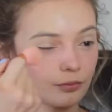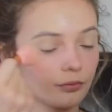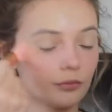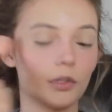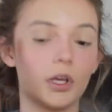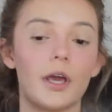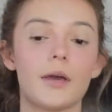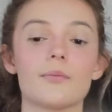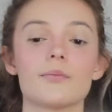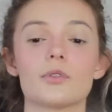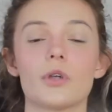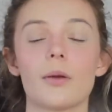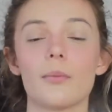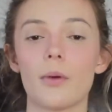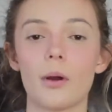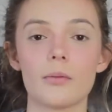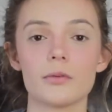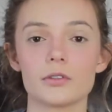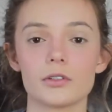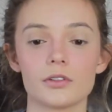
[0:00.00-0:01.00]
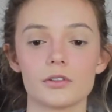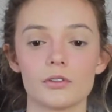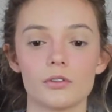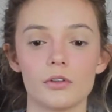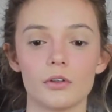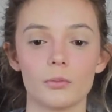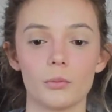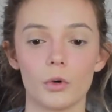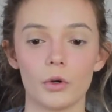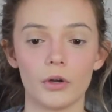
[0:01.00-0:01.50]
Okay, so I promise this will
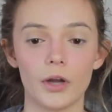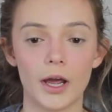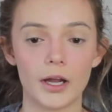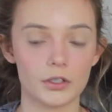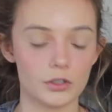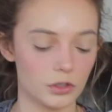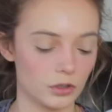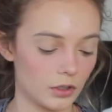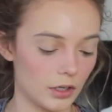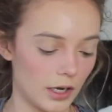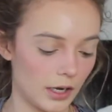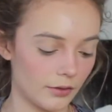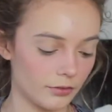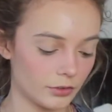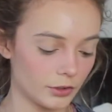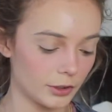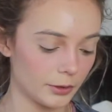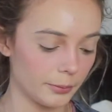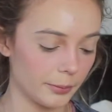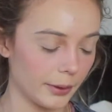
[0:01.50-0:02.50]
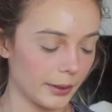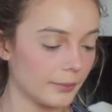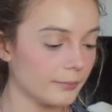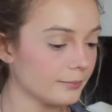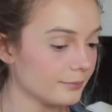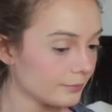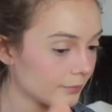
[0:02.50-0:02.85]
look more natural after, but